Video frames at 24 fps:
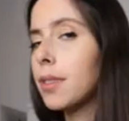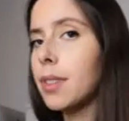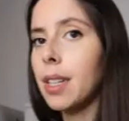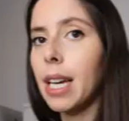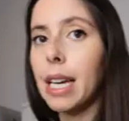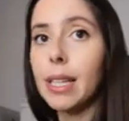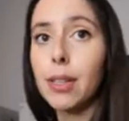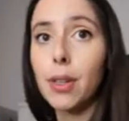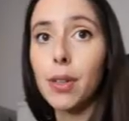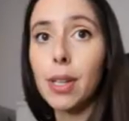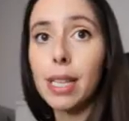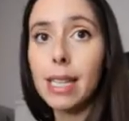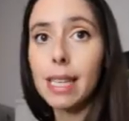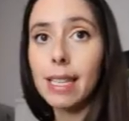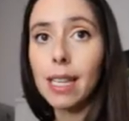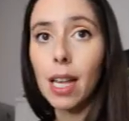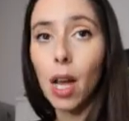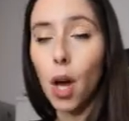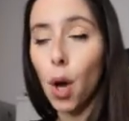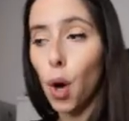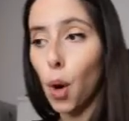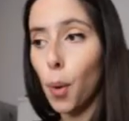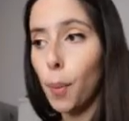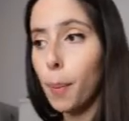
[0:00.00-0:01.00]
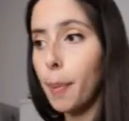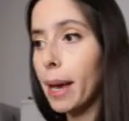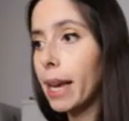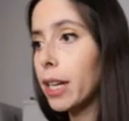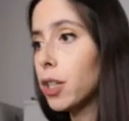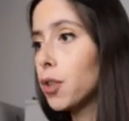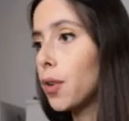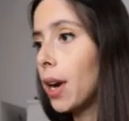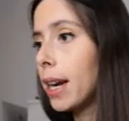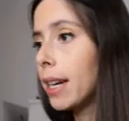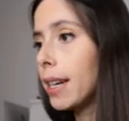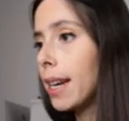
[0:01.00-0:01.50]
Okay, so this is the
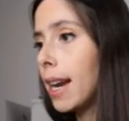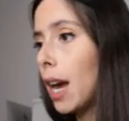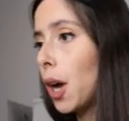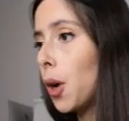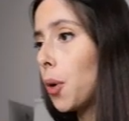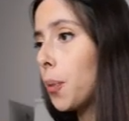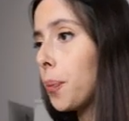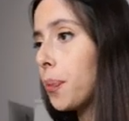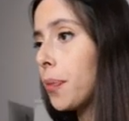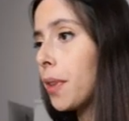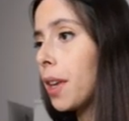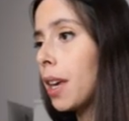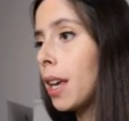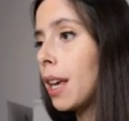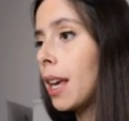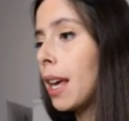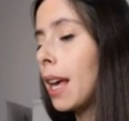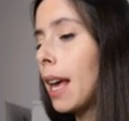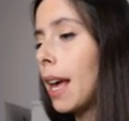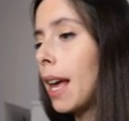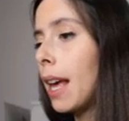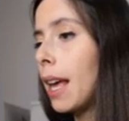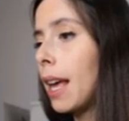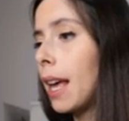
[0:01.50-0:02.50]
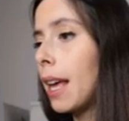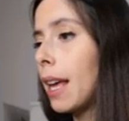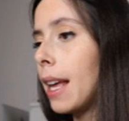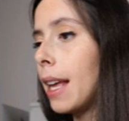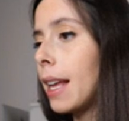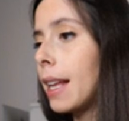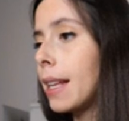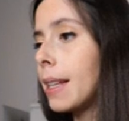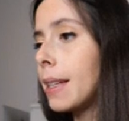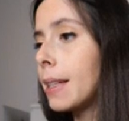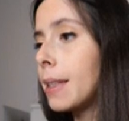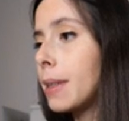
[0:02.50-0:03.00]
homepage right now,
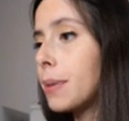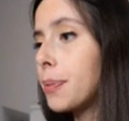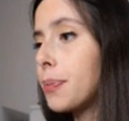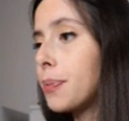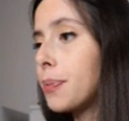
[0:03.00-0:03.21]
and